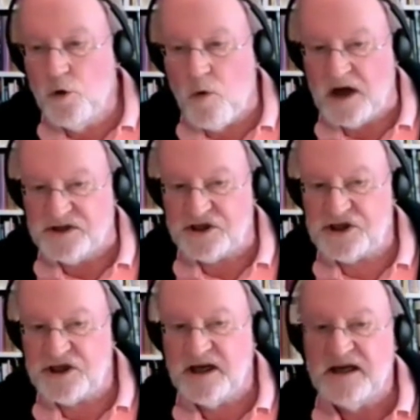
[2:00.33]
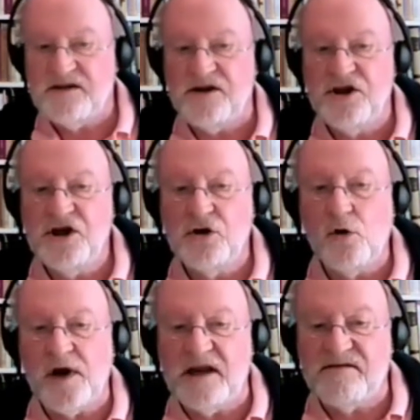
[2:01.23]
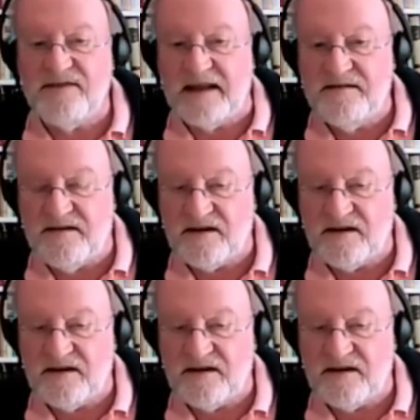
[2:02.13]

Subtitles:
ones, the new invented